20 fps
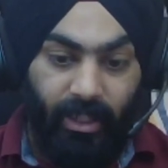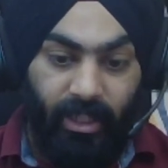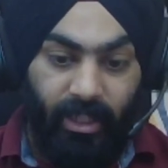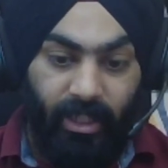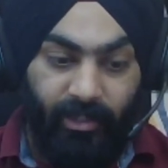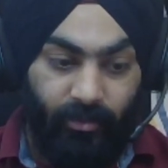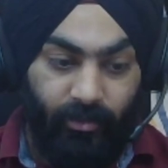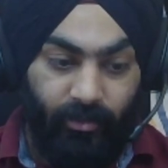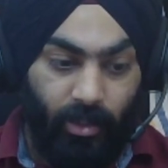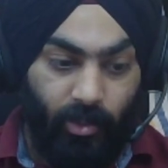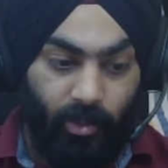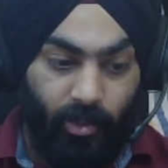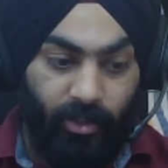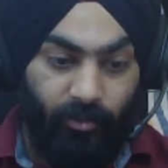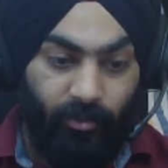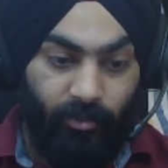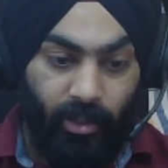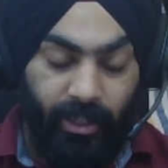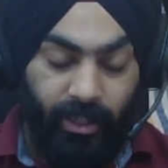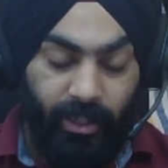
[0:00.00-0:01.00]
If you are going
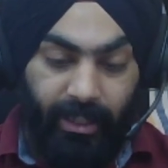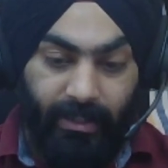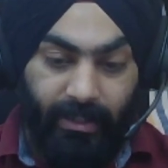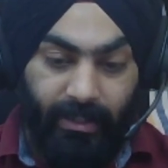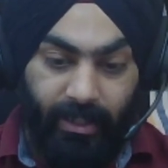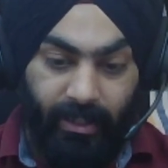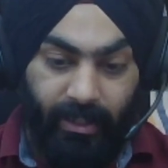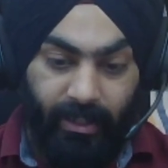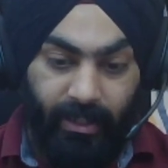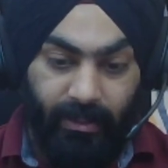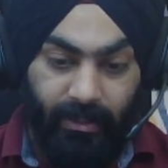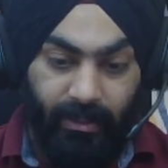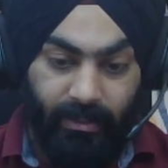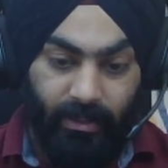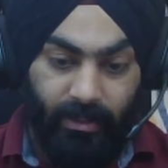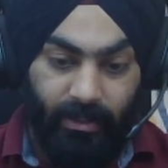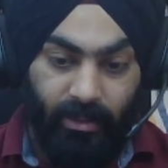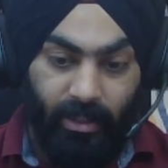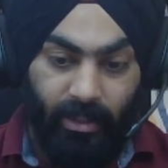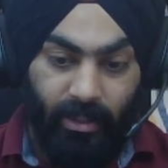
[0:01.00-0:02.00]
for a data
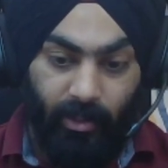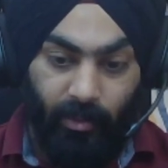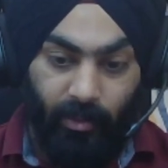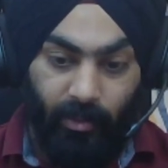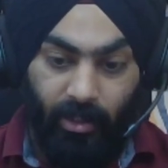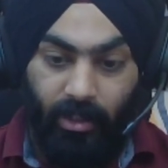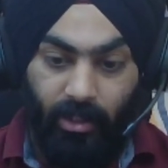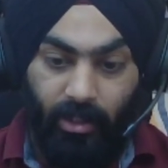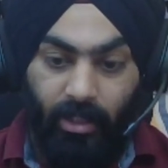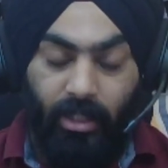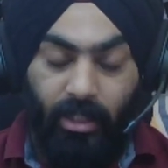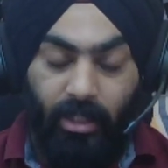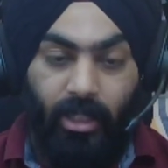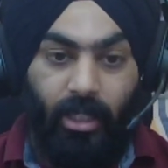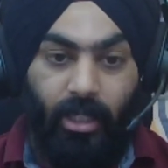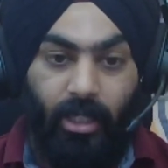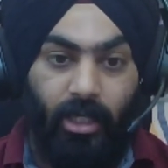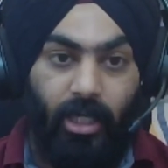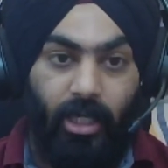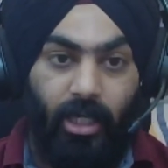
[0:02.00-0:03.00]
scientist route,
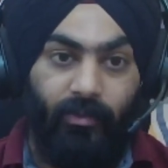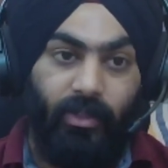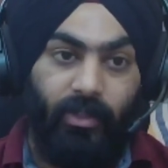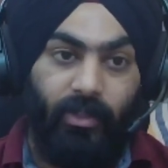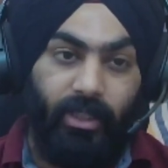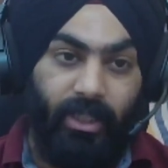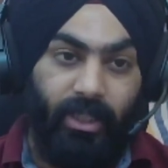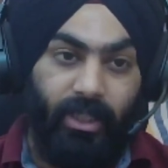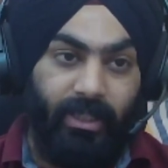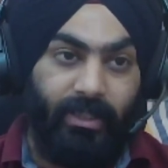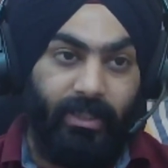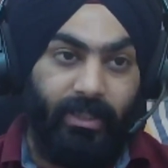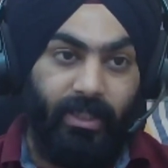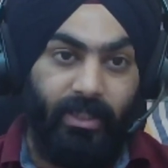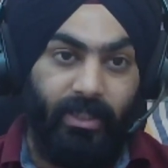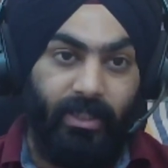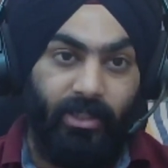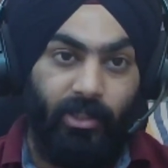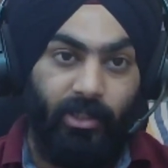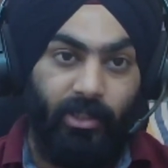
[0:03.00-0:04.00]
I would really
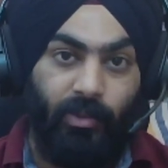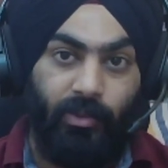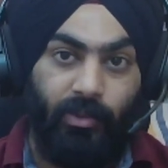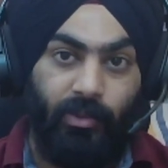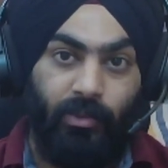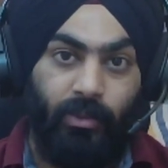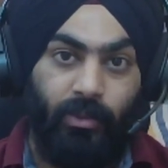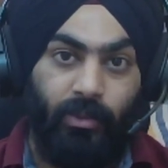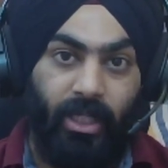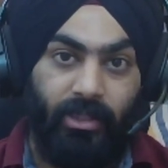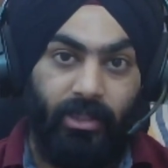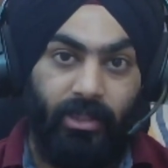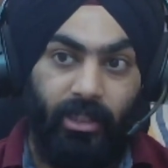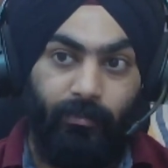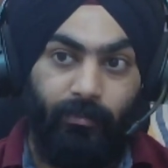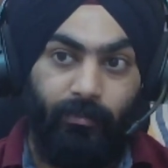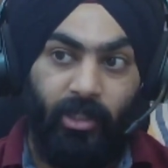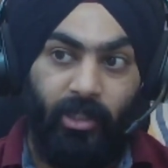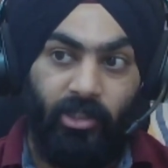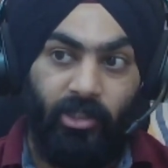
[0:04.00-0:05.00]
suggest you to
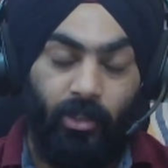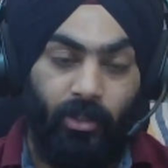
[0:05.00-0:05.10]
actually brush